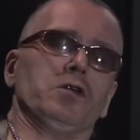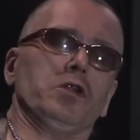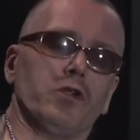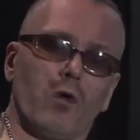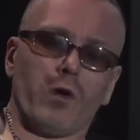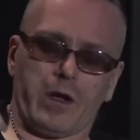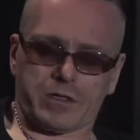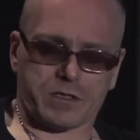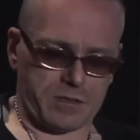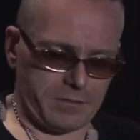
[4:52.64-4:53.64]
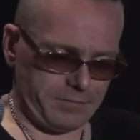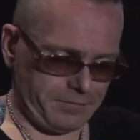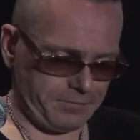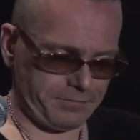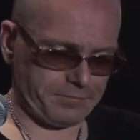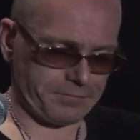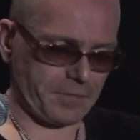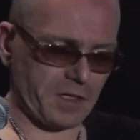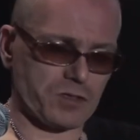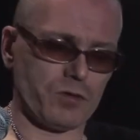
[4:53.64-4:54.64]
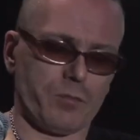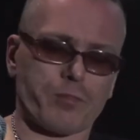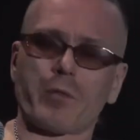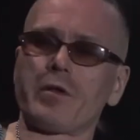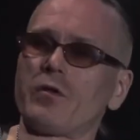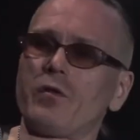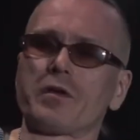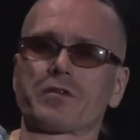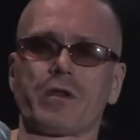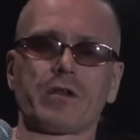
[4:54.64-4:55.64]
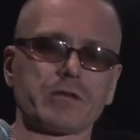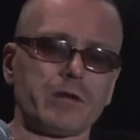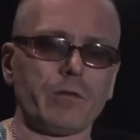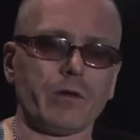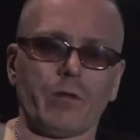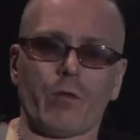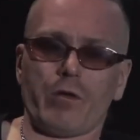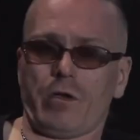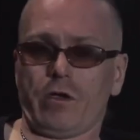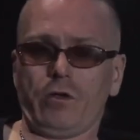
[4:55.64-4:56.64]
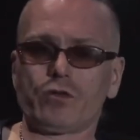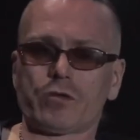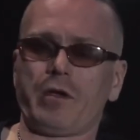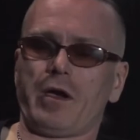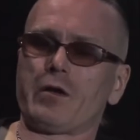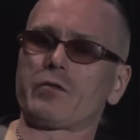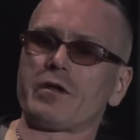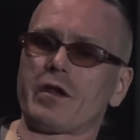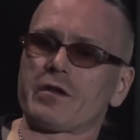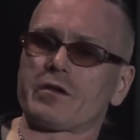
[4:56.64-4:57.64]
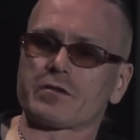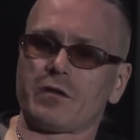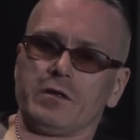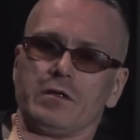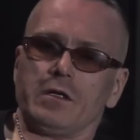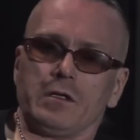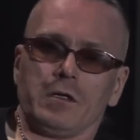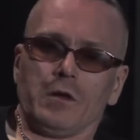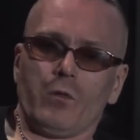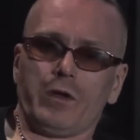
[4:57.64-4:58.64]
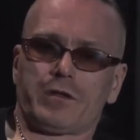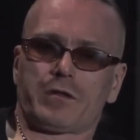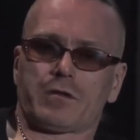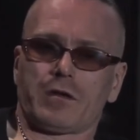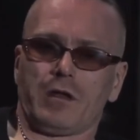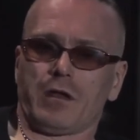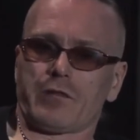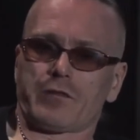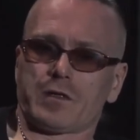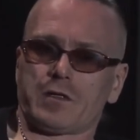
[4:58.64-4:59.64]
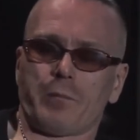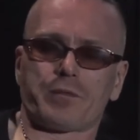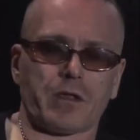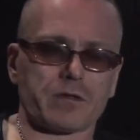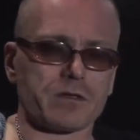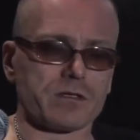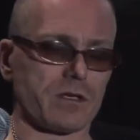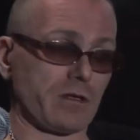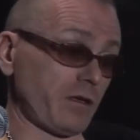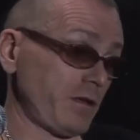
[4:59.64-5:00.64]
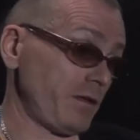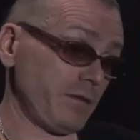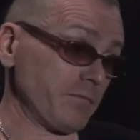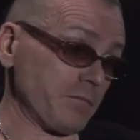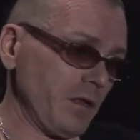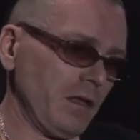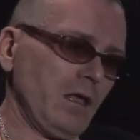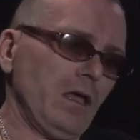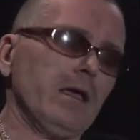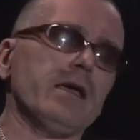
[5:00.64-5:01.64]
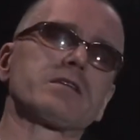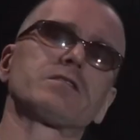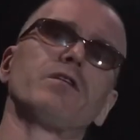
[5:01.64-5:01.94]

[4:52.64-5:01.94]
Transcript: No, as you probably know as well, I used to be a heroin addict, so with a lot of substances, and it's